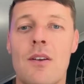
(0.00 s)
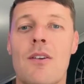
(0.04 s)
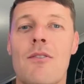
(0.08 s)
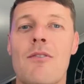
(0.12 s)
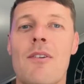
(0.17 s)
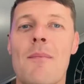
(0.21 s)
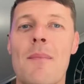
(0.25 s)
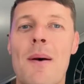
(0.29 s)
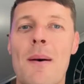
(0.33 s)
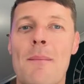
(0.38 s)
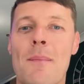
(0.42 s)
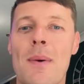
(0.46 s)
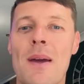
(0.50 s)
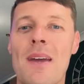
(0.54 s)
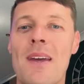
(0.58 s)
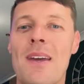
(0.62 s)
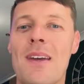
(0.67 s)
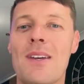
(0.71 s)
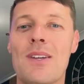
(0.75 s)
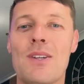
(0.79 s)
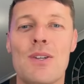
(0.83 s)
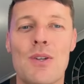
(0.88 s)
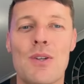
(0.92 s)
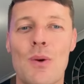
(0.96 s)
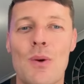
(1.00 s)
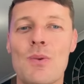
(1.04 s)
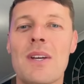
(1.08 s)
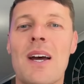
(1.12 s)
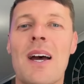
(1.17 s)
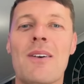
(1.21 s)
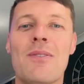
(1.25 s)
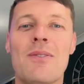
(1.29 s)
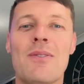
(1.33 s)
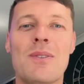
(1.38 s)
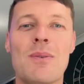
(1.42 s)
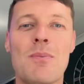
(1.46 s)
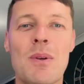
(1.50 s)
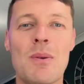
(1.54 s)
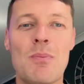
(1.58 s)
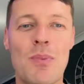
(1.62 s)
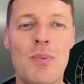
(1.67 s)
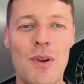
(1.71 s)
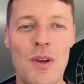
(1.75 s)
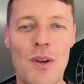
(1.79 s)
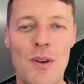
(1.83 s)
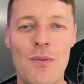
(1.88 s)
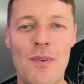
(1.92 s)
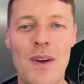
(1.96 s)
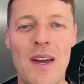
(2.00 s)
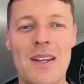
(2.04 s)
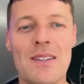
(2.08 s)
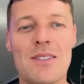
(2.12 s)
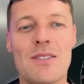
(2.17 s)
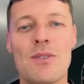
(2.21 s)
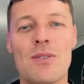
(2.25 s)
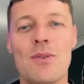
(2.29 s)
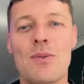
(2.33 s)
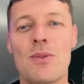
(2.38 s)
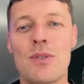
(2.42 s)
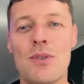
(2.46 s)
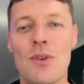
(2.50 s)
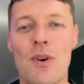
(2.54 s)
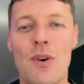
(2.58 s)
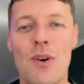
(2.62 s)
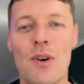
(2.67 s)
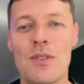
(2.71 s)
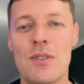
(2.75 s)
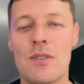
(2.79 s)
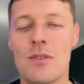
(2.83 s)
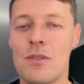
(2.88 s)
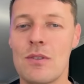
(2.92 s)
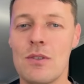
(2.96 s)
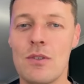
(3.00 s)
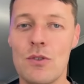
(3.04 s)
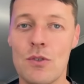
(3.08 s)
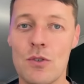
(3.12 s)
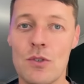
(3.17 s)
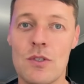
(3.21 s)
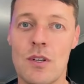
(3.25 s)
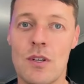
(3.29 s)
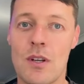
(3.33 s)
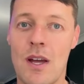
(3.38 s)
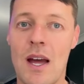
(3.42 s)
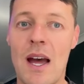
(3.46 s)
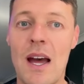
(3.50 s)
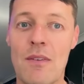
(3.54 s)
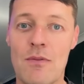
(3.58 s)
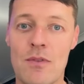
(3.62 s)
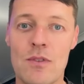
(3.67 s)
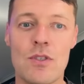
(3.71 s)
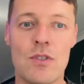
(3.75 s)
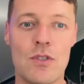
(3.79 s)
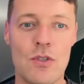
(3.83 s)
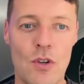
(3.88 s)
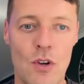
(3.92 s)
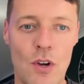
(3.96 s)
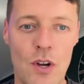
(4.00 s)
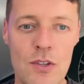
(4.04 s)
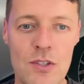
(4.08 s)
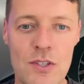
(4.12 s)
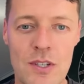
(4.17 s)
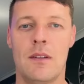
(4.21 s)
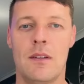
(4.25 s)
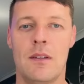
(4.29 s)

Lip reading: Remember, you don't have to be perfect to start, you just have to start.